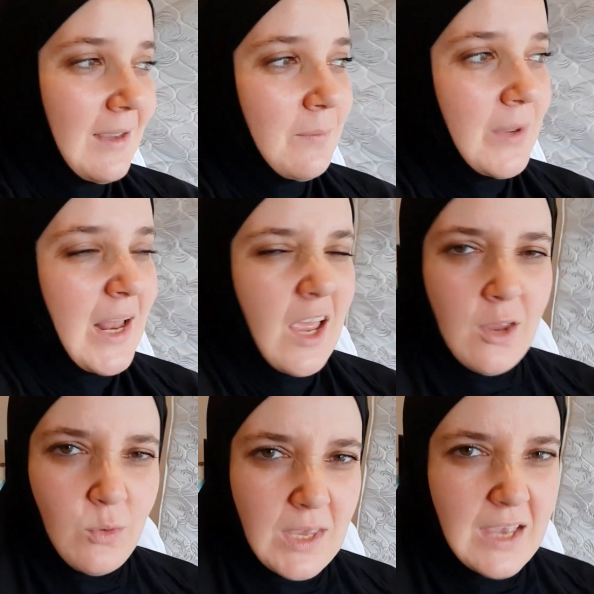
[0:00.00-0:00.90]
But
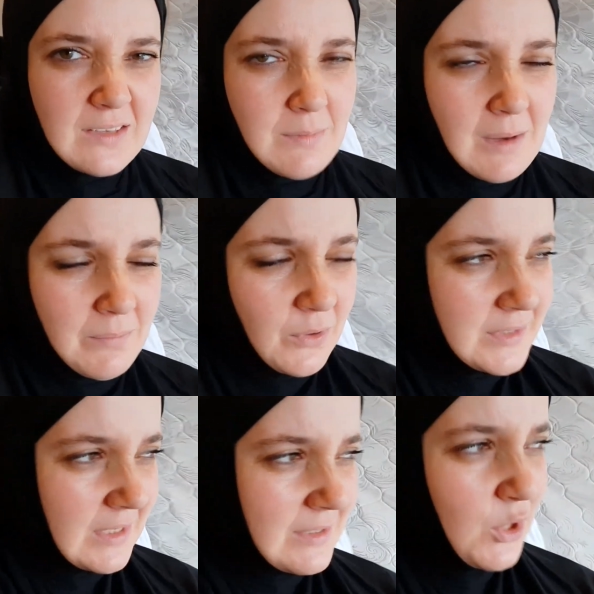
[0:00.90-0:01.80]
who cares, man?
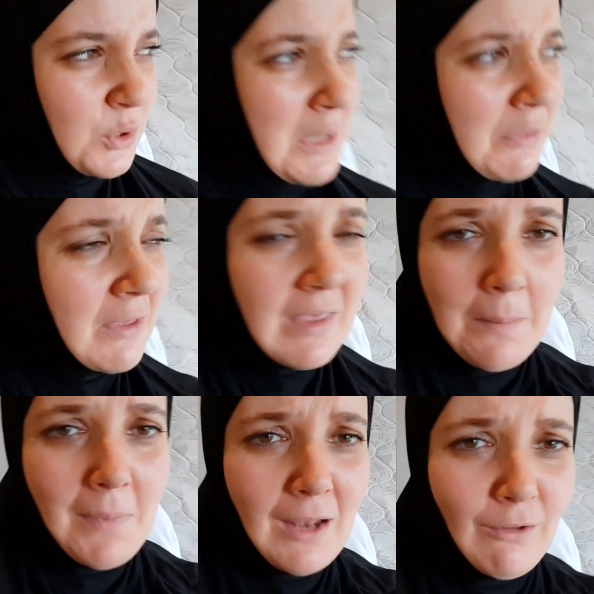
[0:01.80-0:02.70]
Beyonce's the only thing that
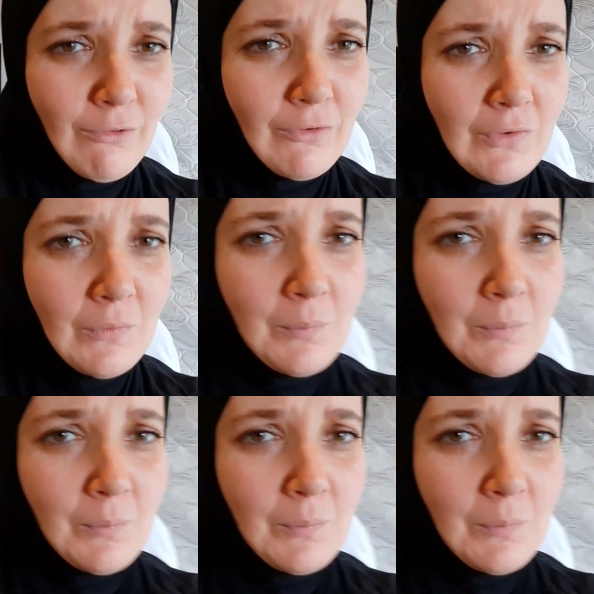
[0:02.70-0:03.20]
matters.